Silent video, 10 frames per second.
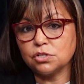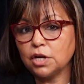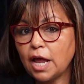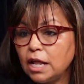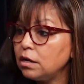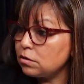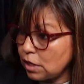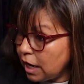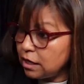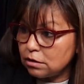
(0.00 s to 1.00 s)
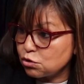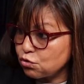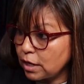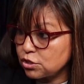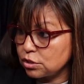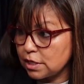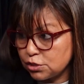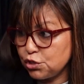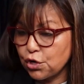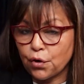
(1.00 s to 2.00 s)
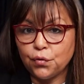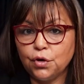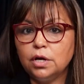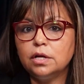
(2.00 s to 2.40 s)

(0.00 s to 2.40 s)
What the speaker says: on any construction, as you know,